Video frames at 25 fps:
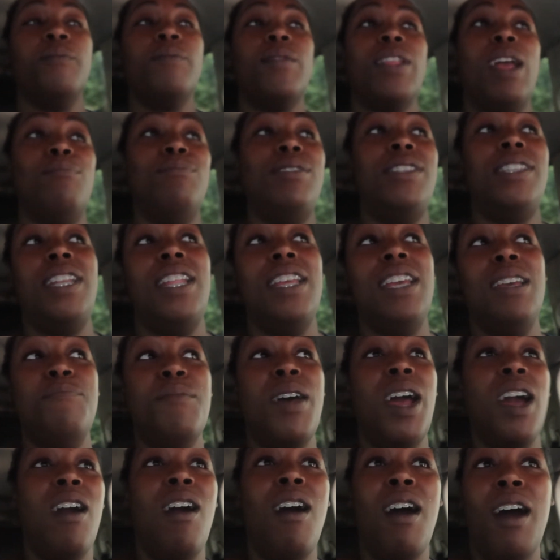I'm sitting in
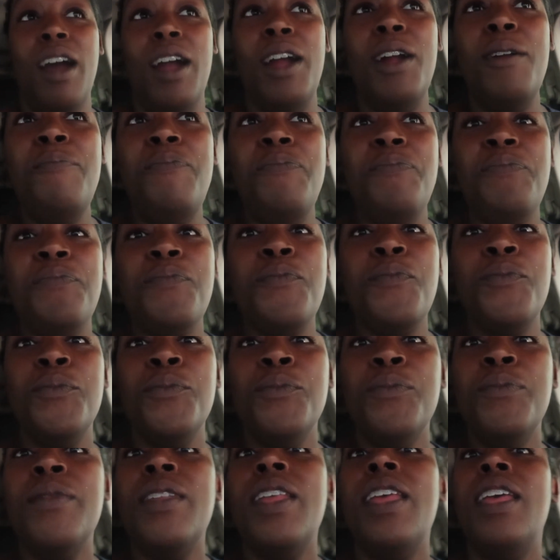my car
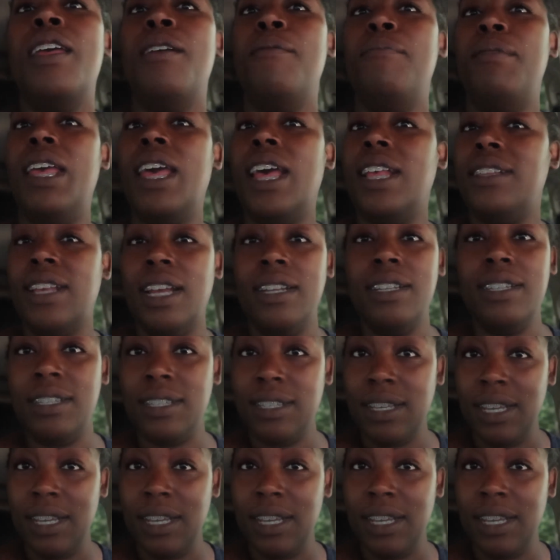because I just